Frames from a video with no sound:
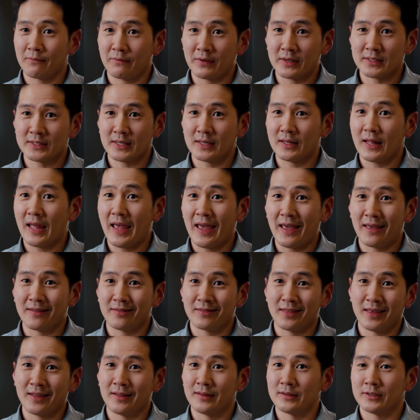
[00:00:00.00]
visit
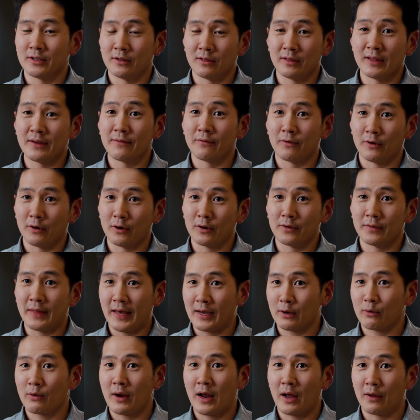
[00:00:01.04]
and then deliver
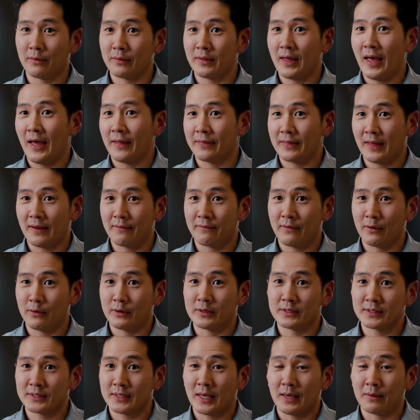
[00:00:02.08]
that crown at that
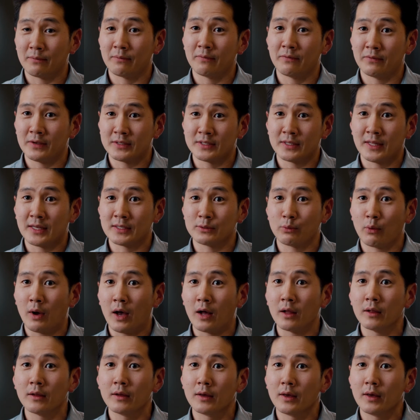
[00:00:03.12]
very same visit as
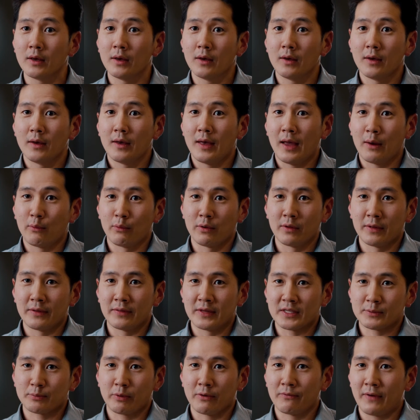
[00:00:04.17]
well. And really
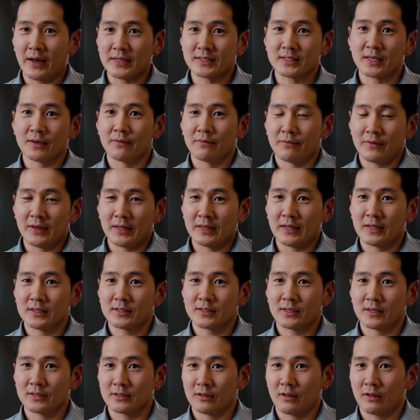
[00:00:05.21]
this provides convenience because a